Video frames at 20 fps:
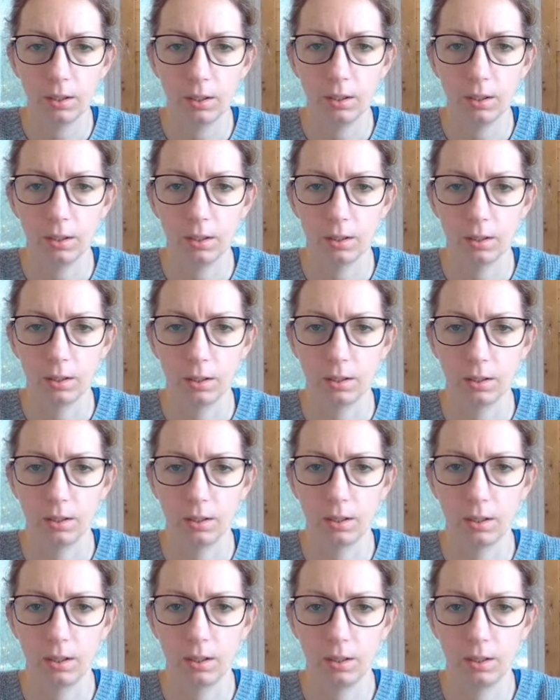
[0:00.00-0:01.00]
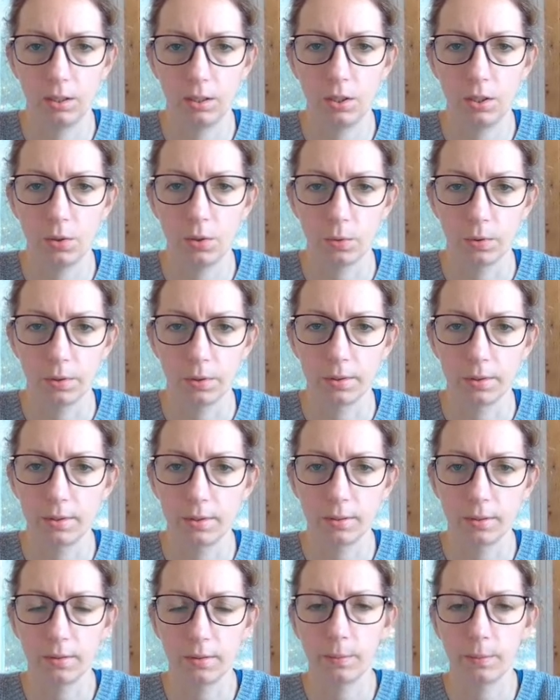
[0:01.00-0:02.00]
are doors
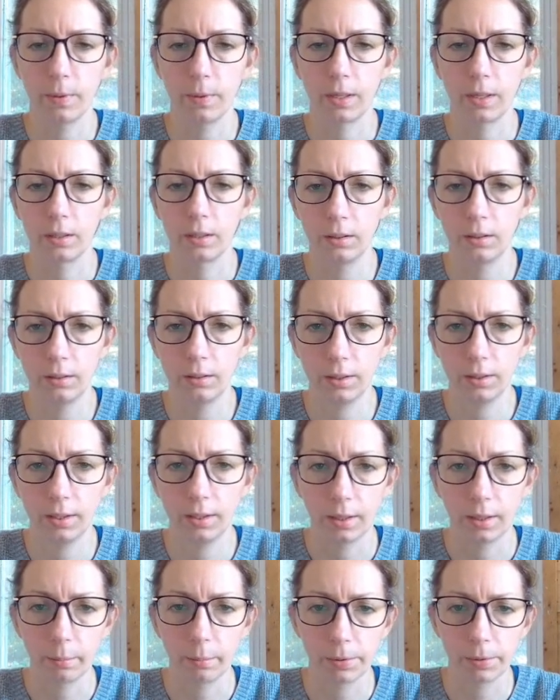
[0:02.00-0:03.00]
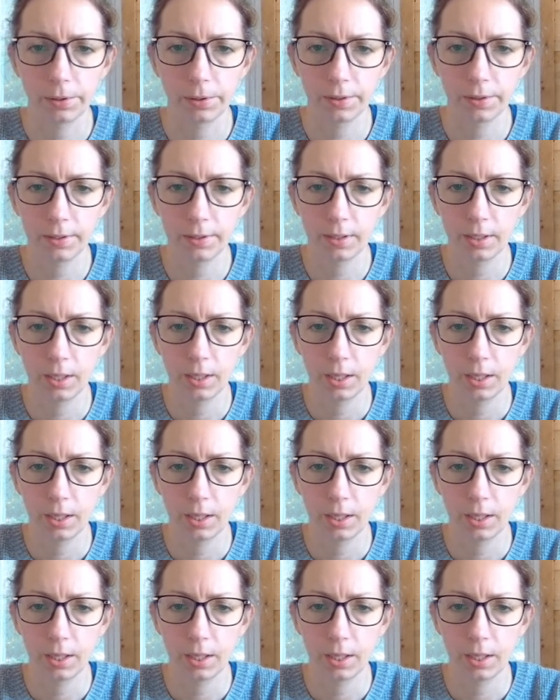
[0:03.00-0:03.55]
as well in the uppers,